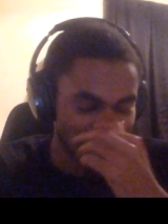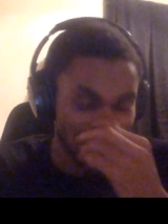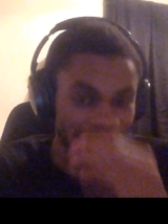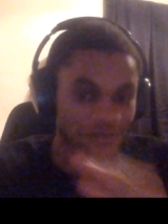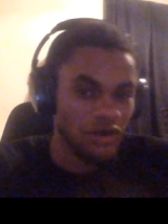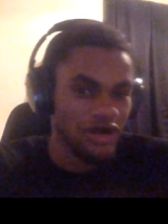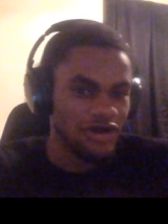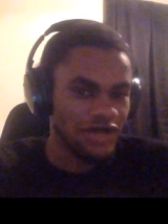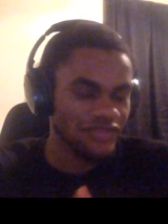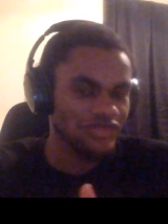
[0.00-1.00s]
And
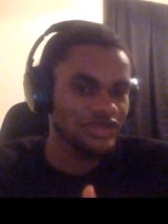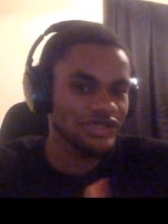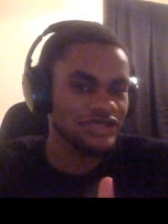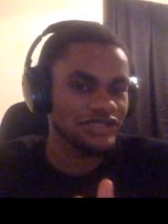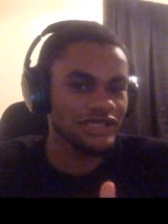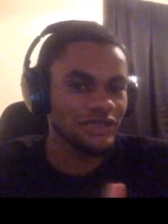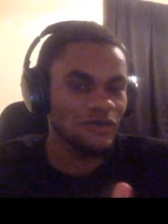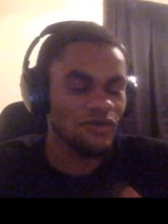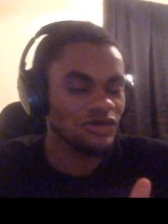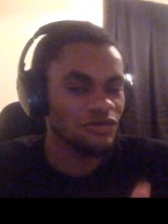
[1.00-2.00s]
while I think in a
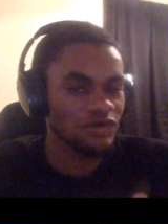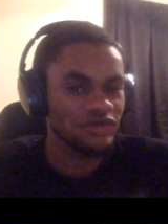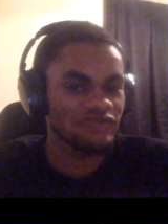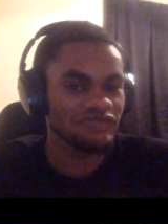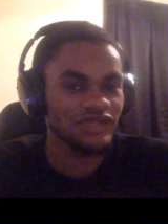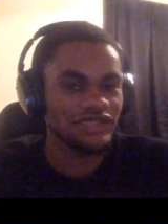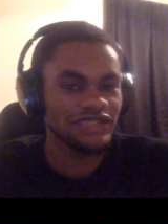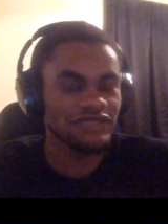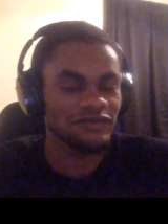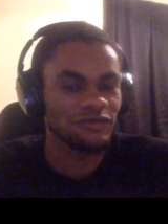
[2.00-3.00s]
one-on-one fight,
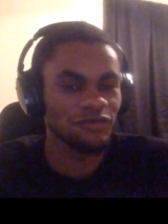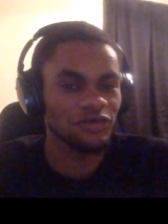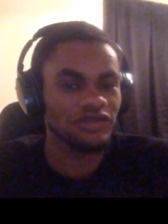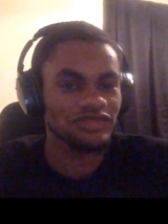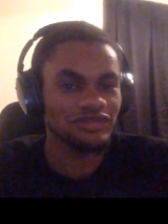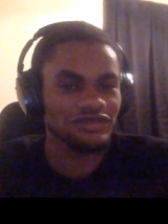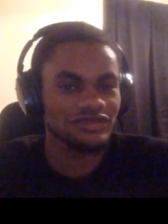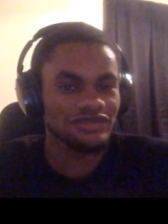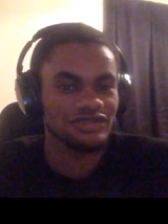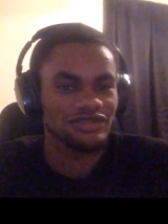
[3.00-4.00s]
even with
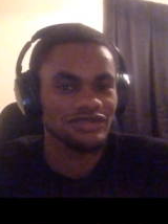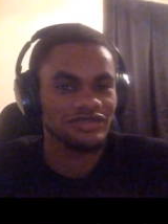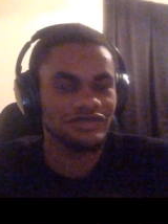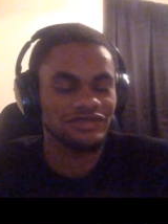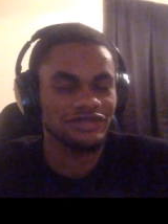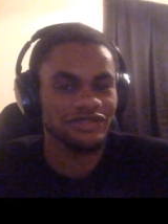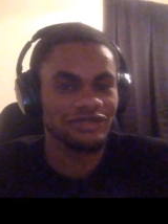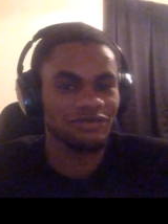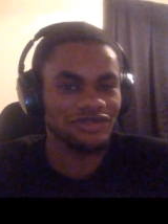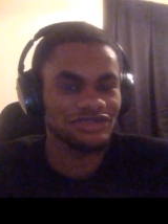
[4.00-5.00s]

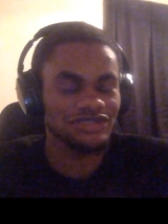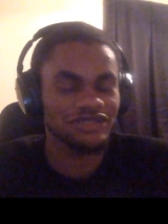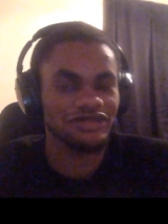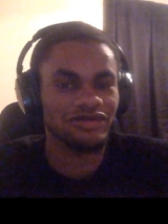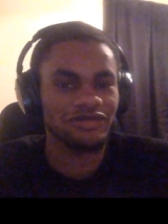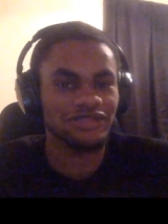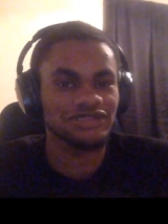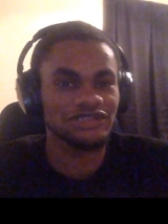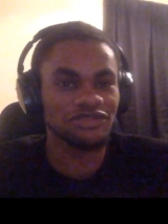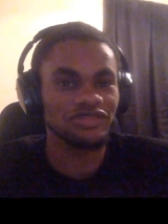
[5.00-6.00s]
the mercenary army, I
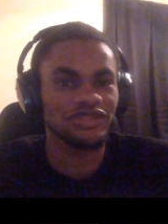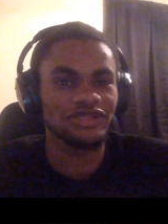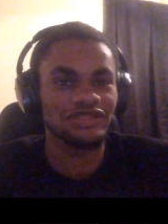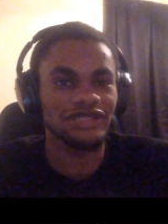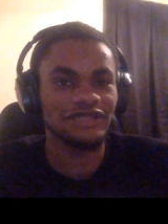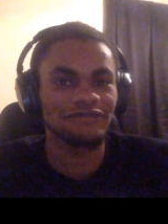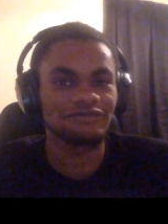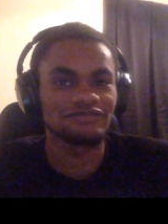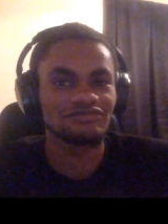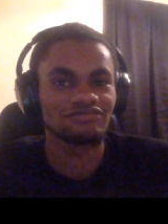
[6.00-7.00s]
still think that
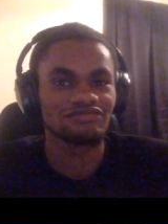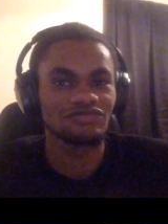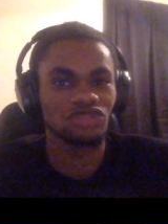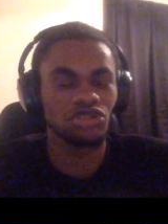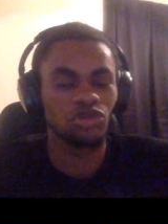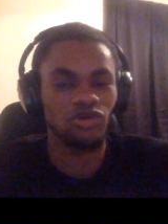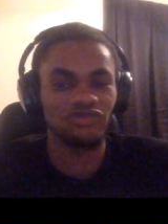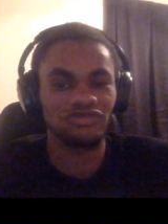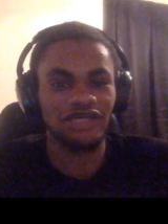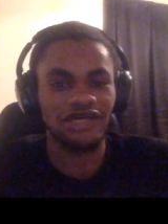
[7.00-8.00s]
the
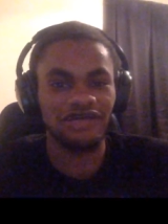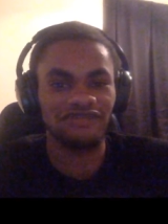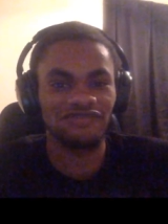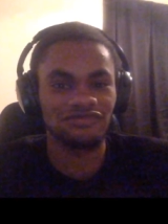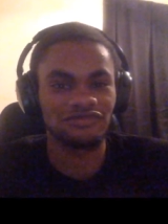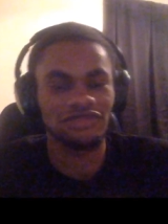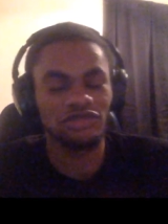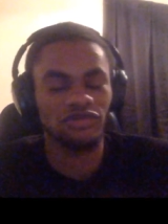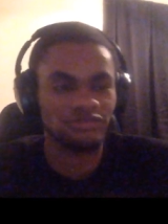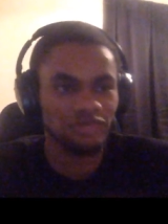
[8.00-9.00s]
North would have the
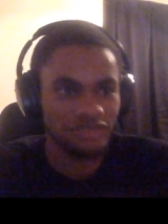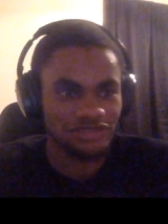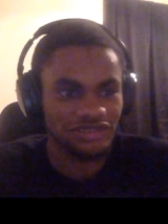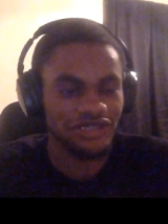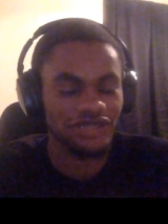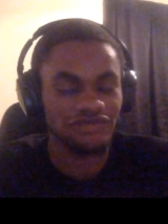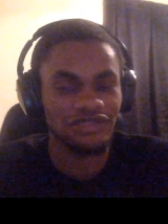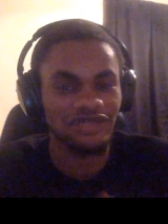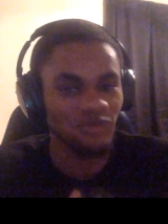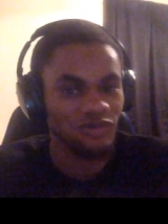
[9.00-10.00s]
North plus Daenerys
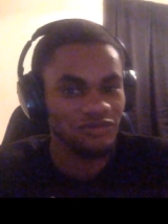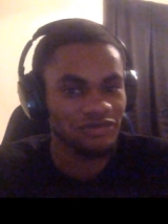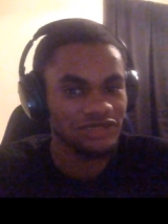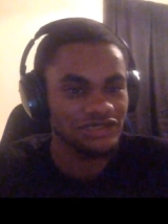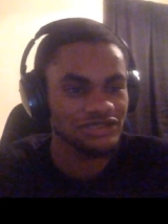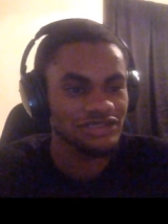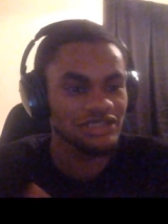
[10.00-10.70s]
would have more men.